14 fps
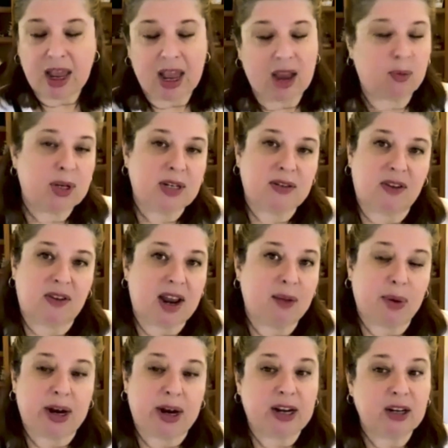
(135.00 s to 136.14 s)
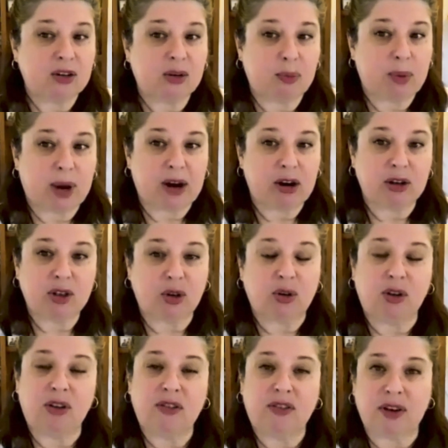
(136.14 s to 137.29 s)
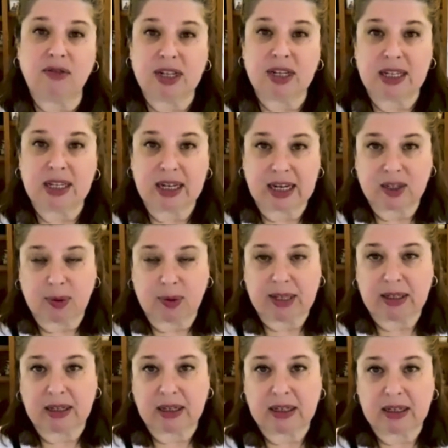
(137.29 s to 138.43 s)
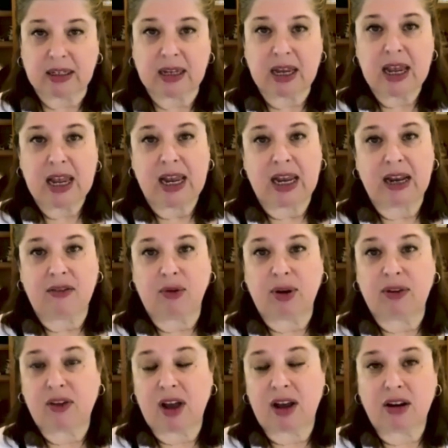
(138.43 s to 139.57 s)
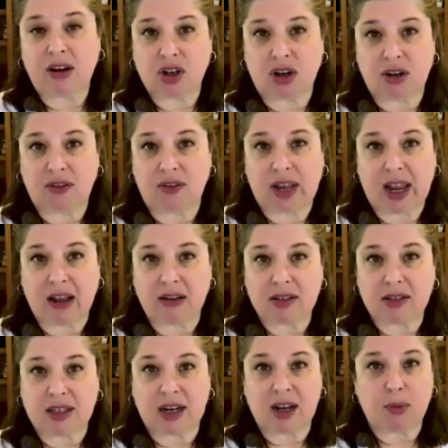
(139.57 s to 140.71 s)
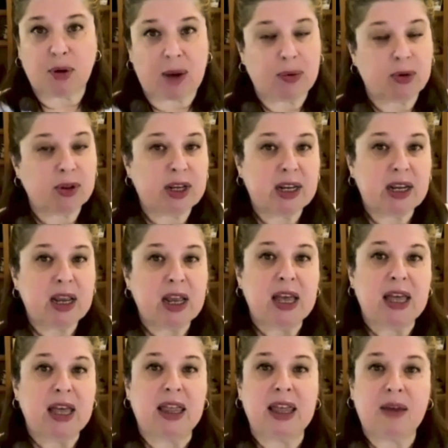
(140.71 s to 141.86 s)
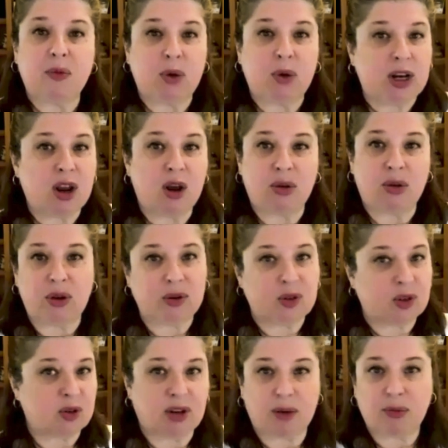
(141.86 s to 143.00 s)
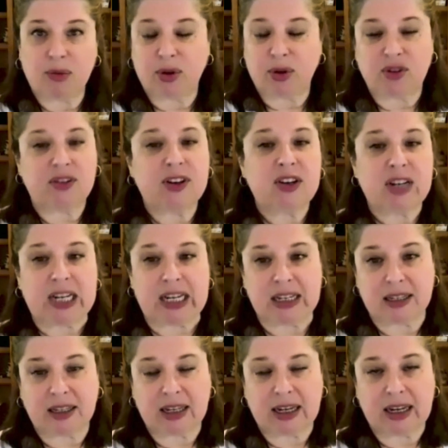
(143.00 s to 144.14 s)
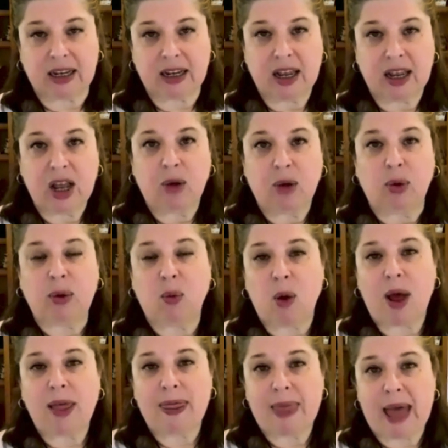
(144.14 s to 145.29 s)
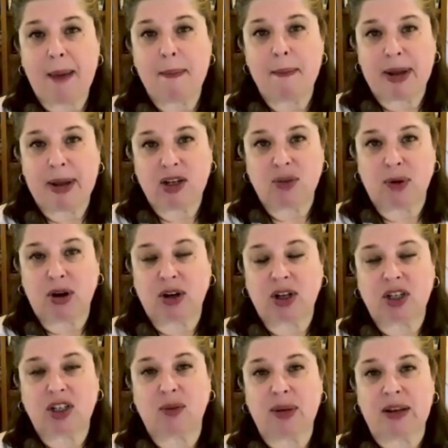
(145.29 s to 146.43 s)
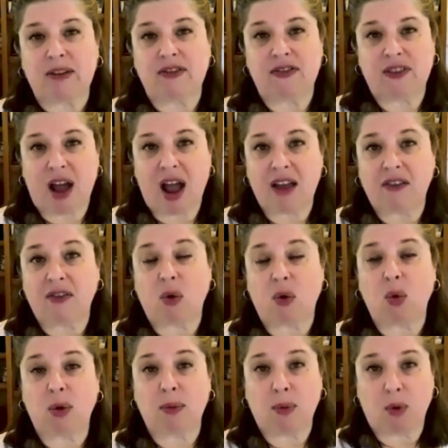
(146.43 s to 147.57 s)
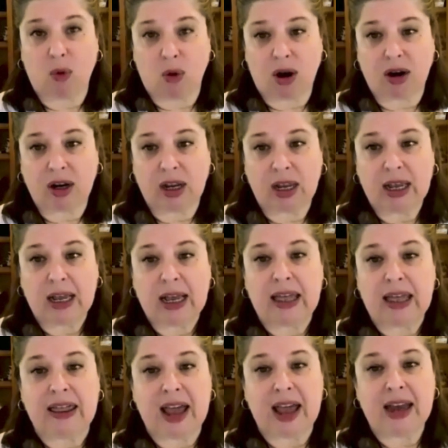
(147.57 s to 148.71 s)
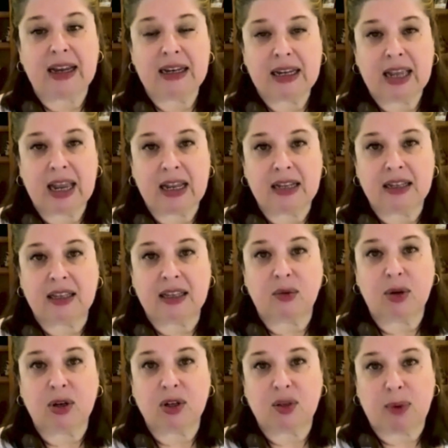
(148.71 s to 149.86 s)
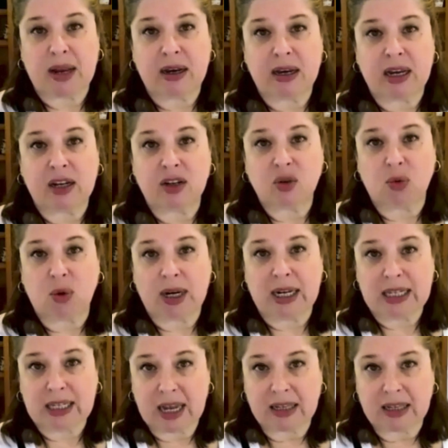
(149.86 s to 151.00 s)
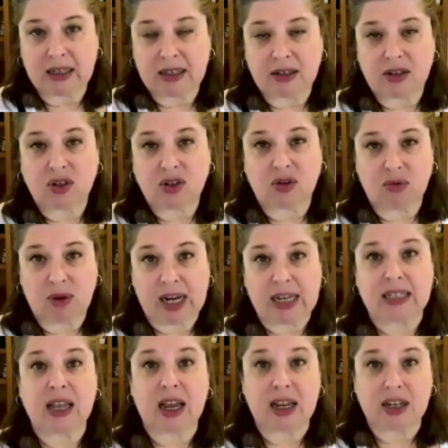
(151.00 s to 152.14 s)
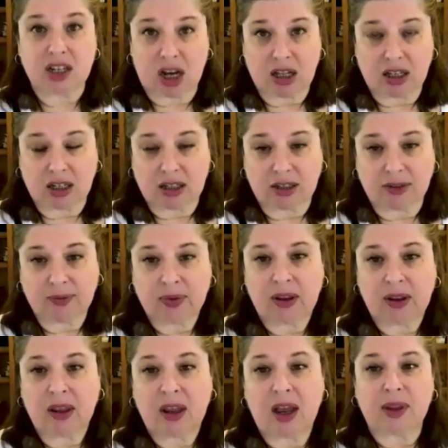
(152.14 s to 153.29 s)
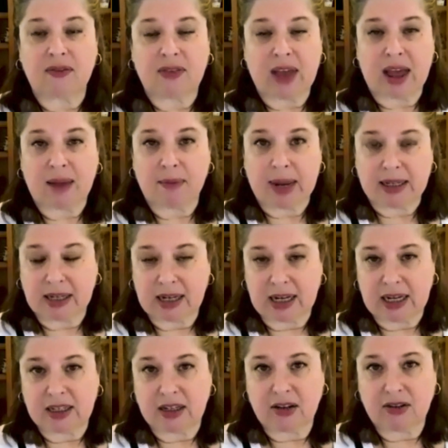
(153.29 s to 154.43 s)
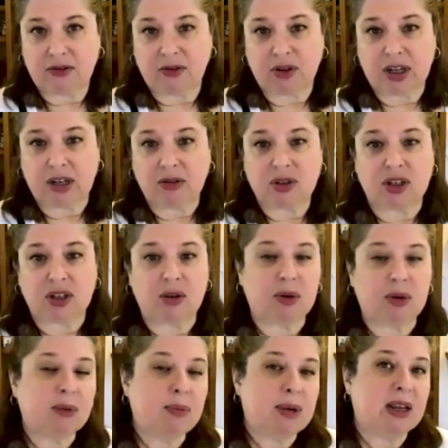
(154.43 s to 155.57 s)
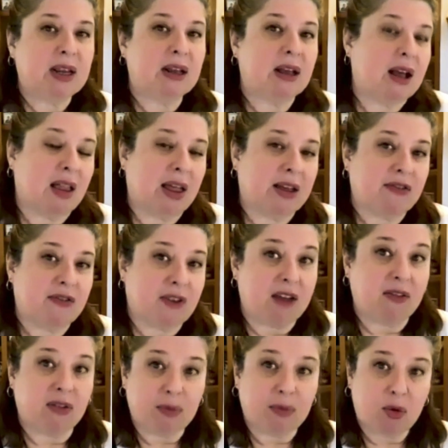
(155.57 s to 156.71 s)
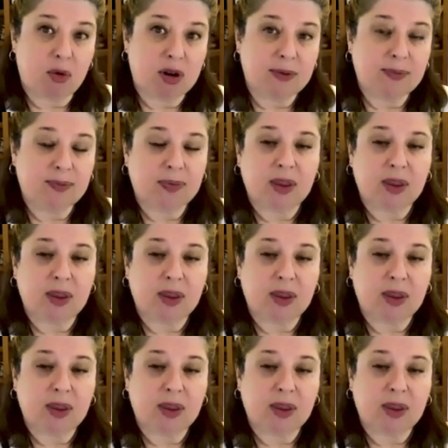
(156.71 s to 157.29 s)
And we divide it by our total fundraising expenses. And if we've got our chart of accounts set up properly, then we know those two numbers very easily. We want that benchmark to be 5 or more. That indicates that we're spending 20 cents to raise a dollar, if that makes it easier for you. So you want to be like 5 or more.